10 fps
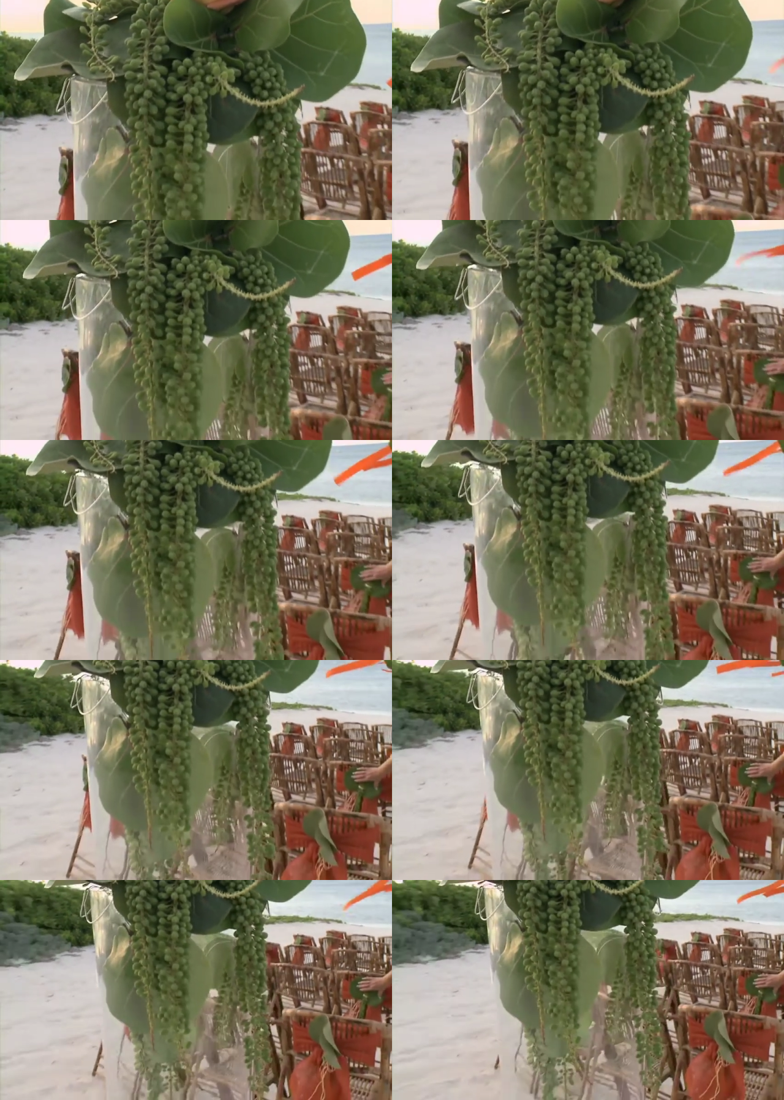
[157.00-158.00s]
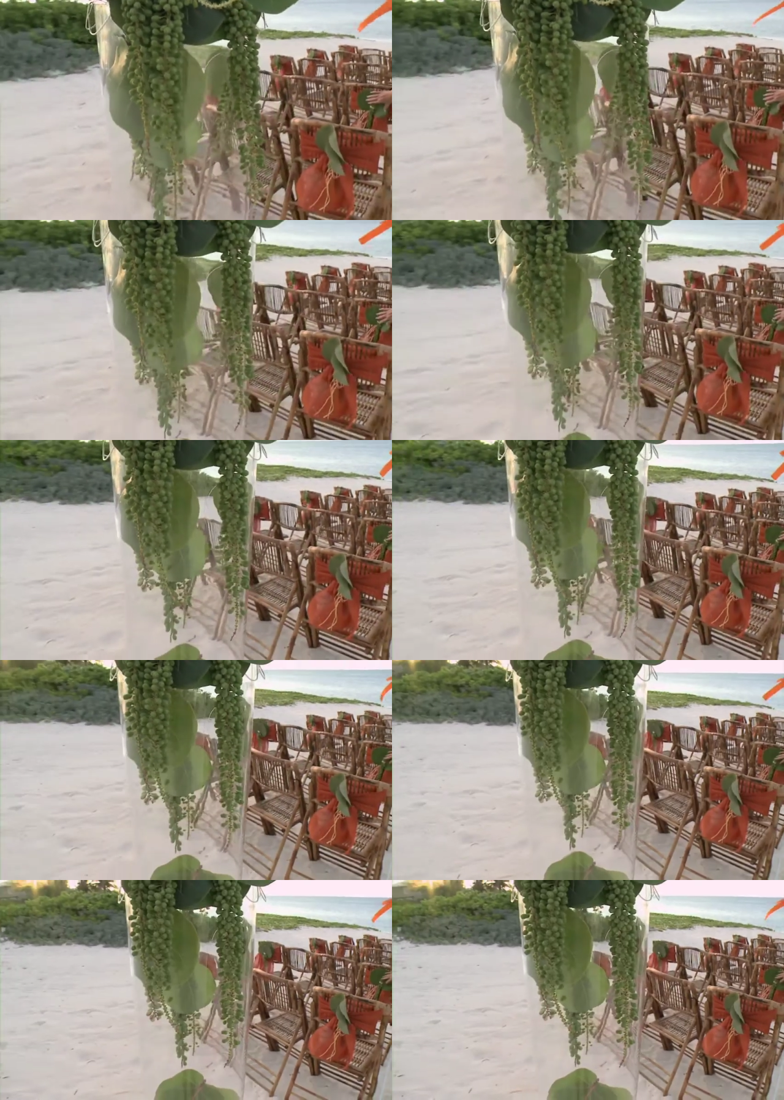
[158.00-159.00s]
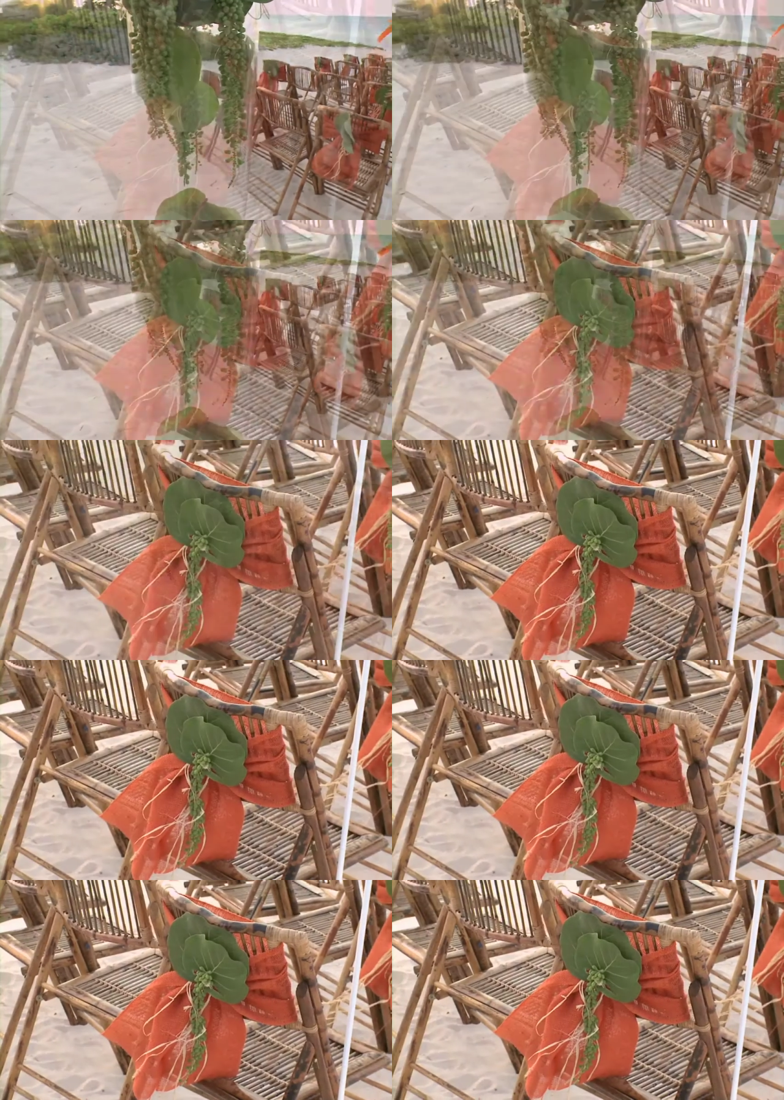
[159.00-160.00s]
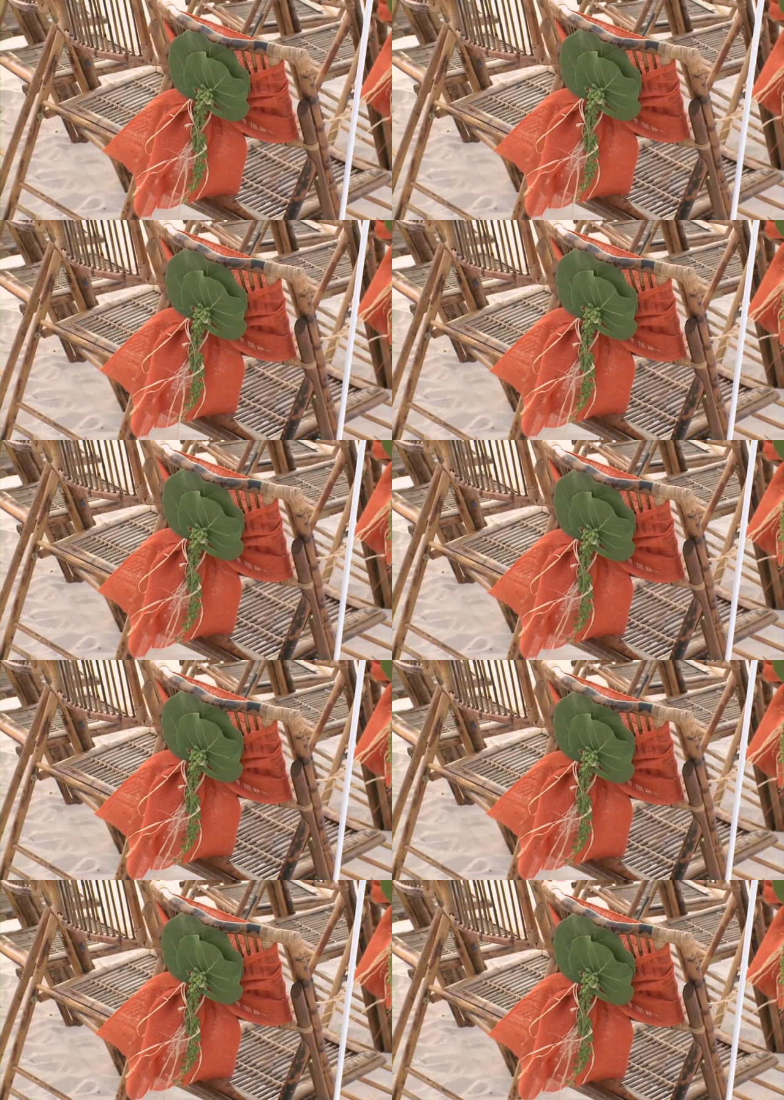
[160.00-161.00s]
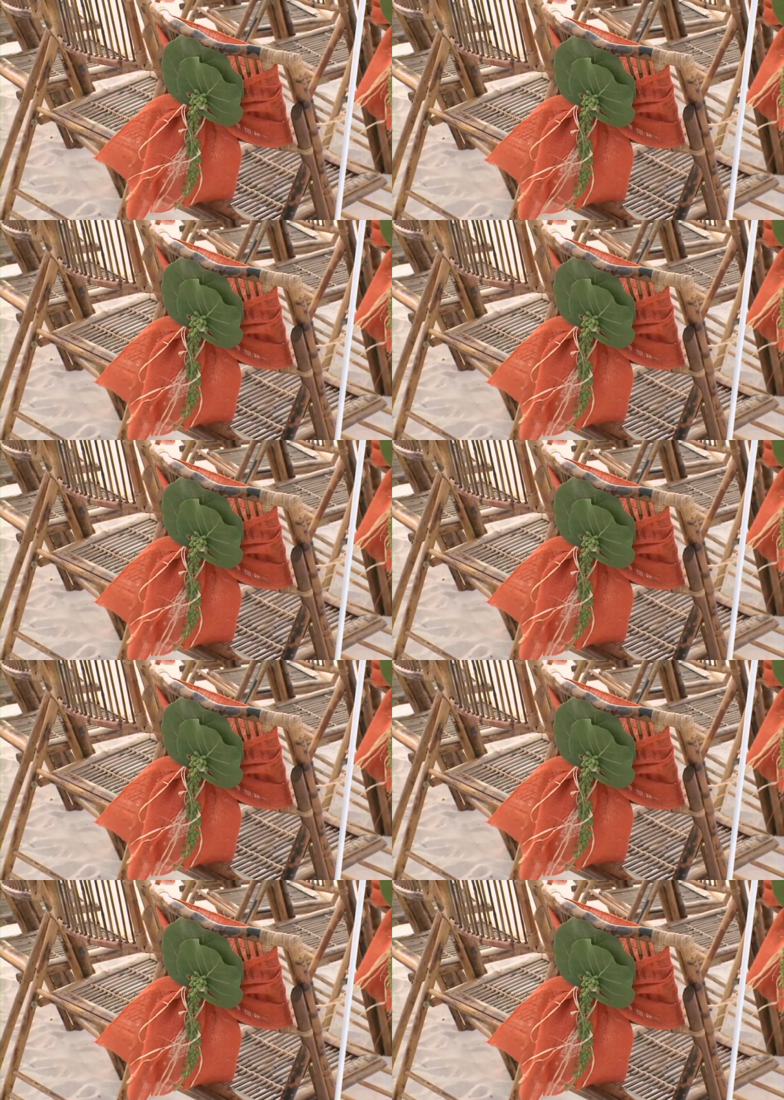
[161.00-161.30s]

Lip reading: Nobody's mouth can be seen.